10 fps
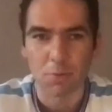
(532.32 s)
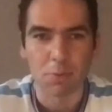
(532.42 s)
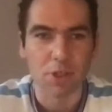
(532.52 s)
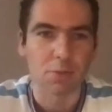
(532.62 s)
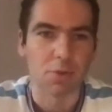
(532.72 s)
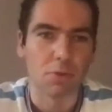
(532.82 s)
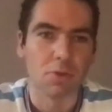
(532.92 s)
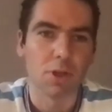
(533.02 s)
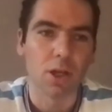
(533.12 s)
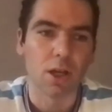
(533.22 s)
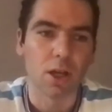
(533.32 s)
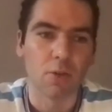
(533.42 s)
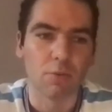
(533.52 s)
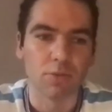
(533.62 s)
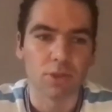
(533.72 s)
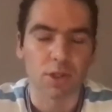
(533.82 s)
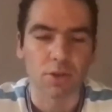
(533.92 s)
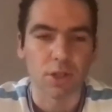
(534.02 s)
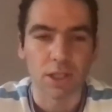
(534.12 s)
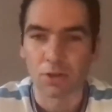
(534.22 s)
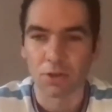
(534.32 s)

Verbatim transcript: abysmal. Um, so and he, say what